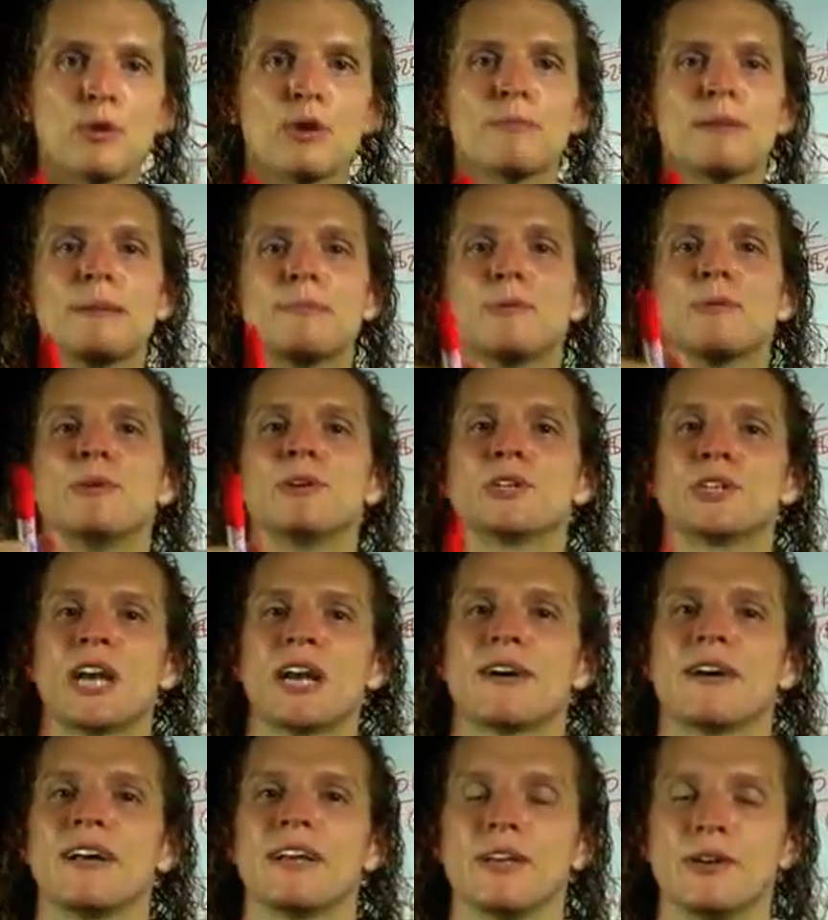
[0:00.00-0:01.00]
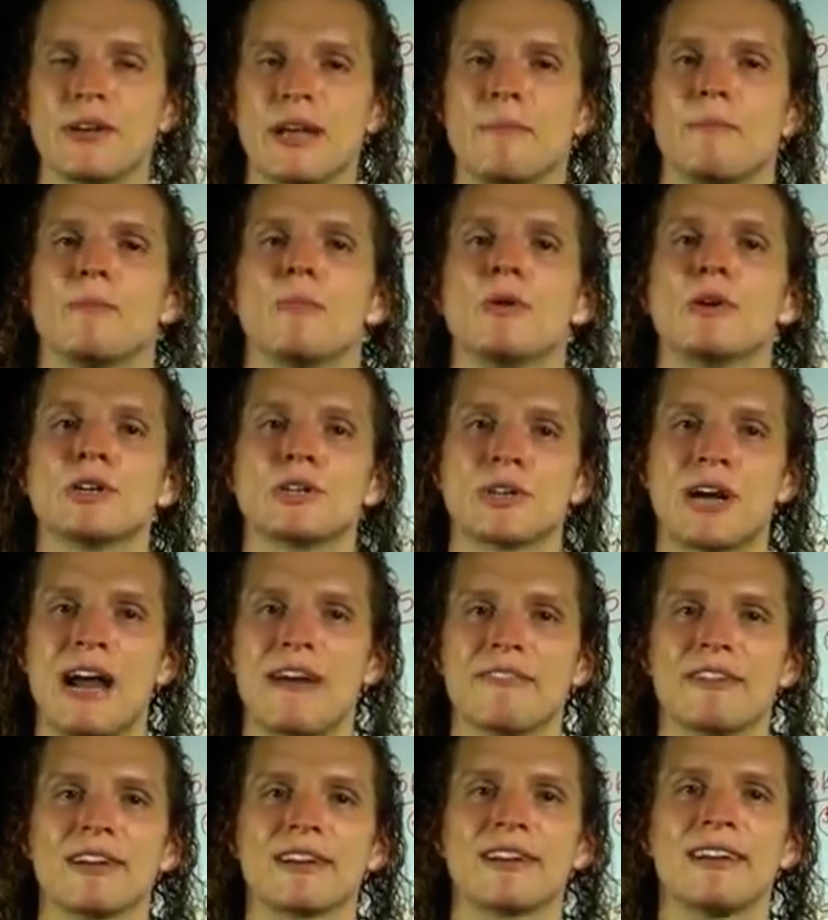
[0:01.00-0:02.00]
more people will share it, you'll get more
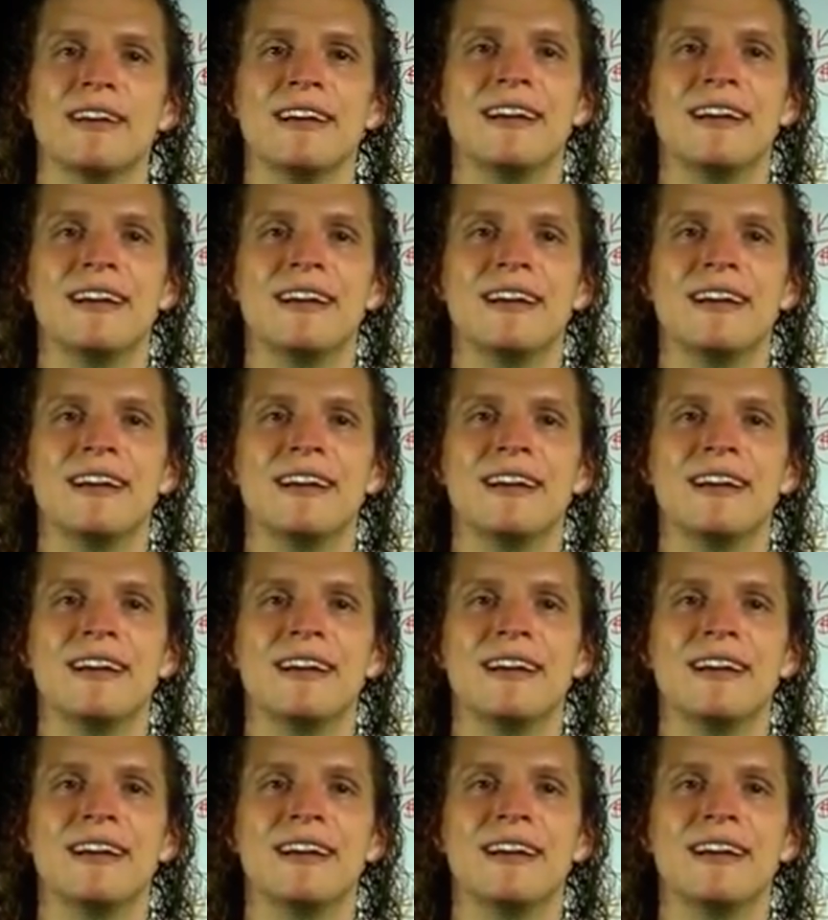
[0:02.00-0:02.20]
traffic.